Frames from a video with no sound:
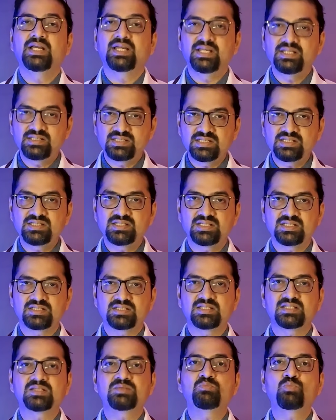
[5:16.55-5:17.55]
In such
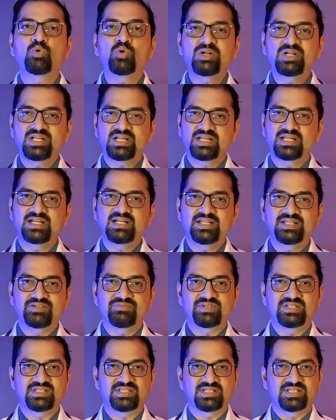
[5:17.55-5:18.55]
cases, more detailed
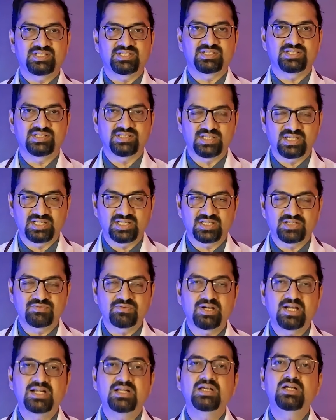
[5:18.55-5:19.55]
investigations are
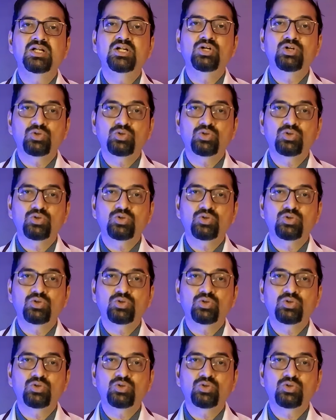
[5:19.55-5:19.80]
required